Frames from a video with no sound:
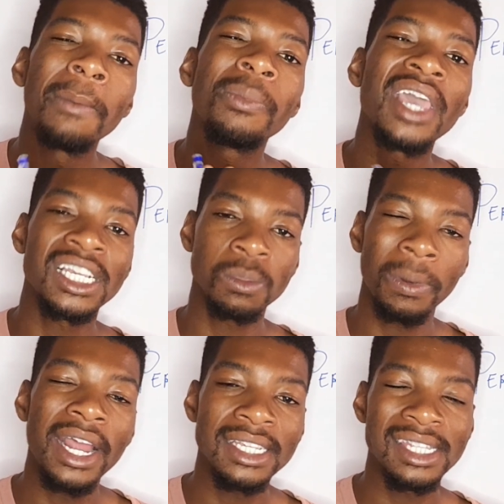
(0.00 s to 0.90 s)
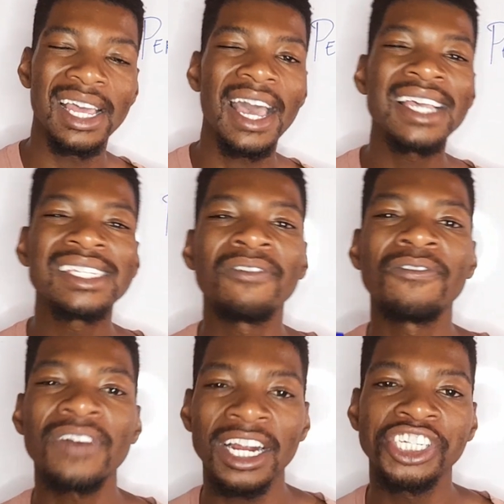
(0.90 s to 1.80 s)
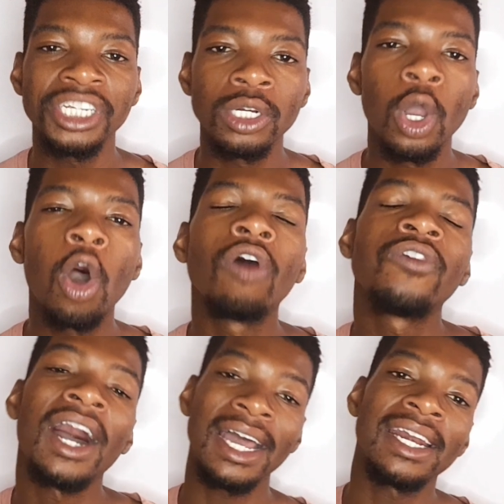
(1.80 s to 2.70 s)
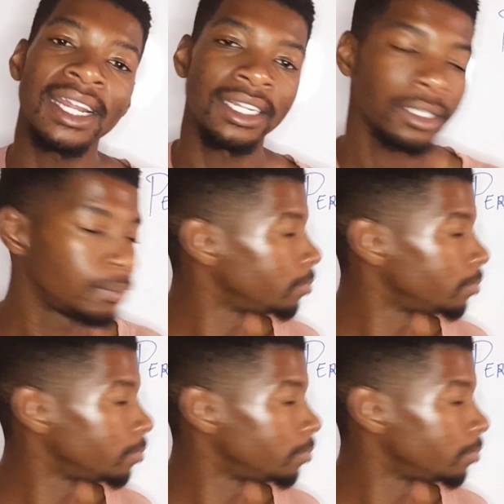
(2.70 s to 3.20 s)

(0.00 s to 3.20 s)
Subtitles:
be expressed as a fraction of 100.